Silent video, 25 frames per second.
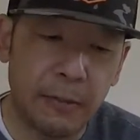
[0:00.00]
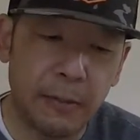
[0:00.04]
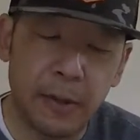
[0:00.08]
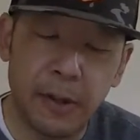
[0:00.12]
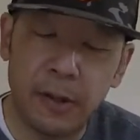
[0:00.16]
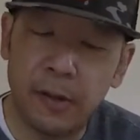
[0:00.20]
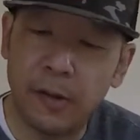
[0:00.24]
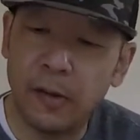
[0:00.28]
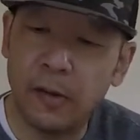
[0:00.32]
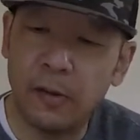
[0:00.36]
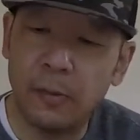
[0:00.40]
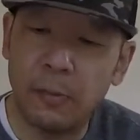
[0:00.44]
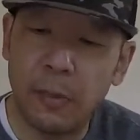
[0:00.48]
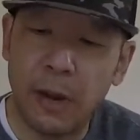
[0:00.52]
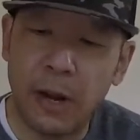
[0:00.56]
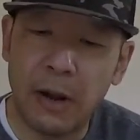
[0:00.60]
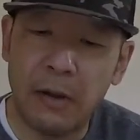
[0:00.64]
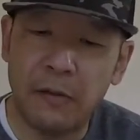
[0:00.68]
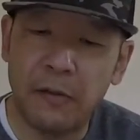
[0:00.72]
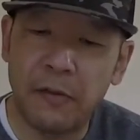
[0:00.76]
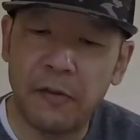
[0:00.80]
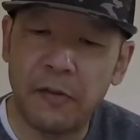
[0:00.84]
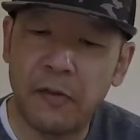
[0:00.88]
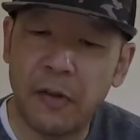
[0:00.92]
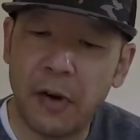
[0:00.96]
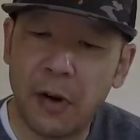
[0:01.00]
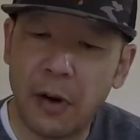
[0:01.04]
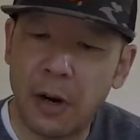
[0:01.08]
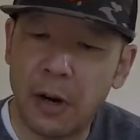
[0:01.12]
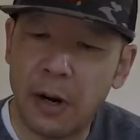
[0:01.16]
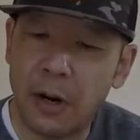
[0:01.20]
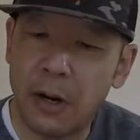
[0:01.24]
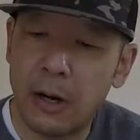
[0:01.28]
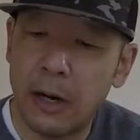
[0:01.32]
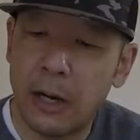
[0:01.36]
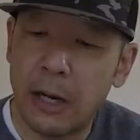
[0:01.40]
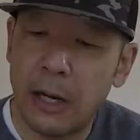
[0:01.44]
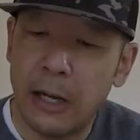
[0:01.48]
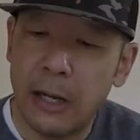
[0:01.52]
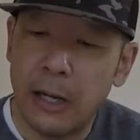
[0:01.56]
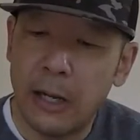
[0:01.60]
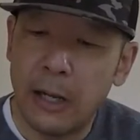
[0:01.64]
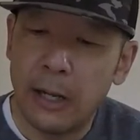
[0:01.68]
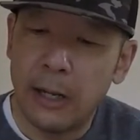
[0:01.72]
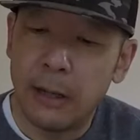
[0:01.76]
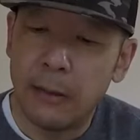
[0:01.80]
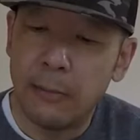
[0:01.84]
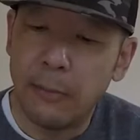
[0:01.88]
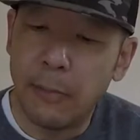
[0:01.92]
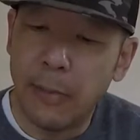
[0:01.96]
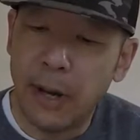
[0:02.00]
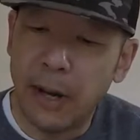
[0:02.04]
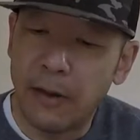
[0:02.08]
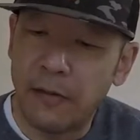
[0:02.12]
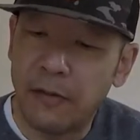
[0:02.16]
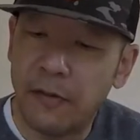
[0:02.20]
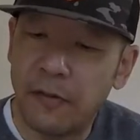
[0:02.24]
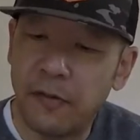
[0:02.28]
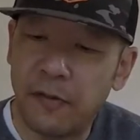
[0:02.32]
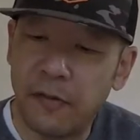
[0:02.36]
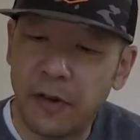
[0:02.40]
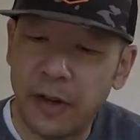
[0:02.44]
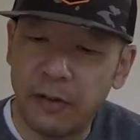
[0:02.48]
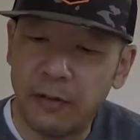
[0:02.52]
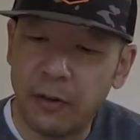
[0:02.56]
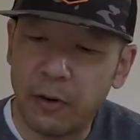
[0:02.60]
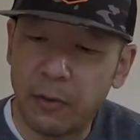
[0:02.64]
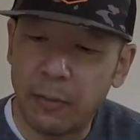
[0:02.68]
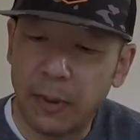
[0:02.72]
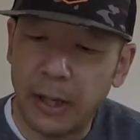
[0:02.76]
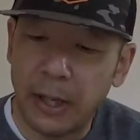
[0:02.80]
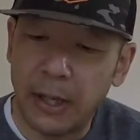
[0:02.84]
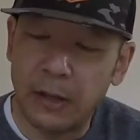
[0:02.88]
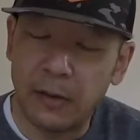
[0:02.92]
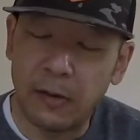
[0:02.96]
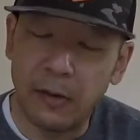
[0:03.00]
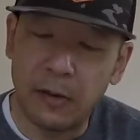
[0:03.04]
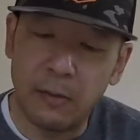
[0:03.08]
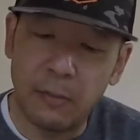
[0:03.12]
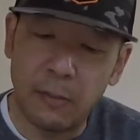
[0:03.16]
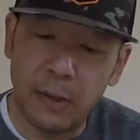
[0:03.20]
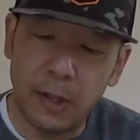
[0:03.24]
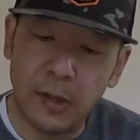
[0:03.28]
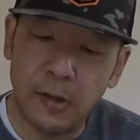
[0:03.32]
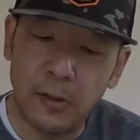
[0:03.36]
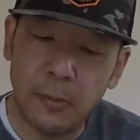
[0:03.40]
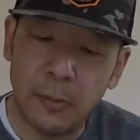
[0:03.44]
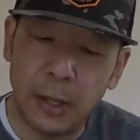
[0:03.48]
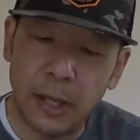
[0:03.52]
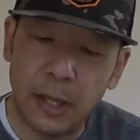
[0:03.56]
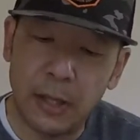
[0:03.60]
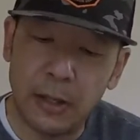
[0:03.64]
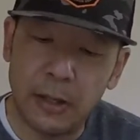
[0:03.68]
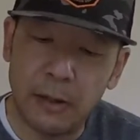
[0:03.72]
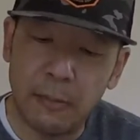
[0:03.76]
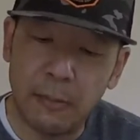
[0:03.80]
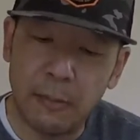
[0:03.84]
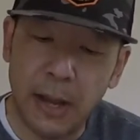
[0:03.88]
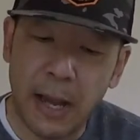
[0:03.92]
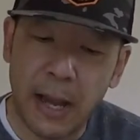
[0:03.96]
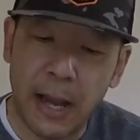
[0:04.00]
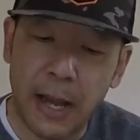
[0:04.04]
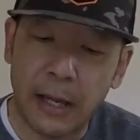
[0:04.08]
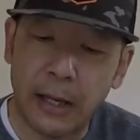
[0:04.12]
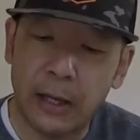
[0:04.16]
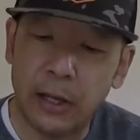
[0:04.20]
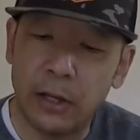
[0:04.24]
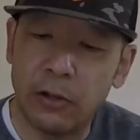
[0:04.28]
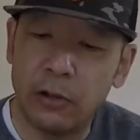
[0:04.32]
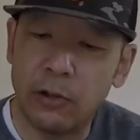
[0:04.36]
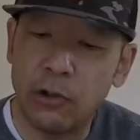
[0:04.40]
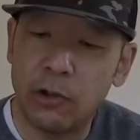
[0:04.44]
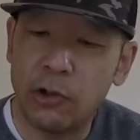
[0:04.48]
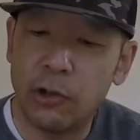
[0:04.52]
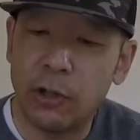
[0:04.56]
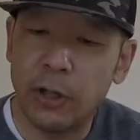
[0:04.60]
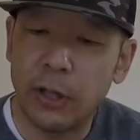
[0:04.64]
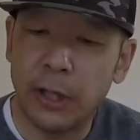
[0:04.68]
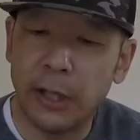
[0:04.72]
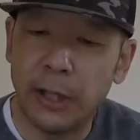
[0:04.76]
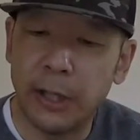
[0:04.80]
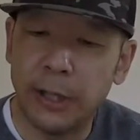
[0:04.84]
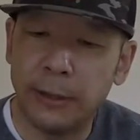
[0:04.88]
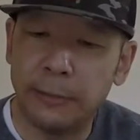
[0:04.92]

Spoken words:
This is by far my favorite bait. It's the biggest bait in the package,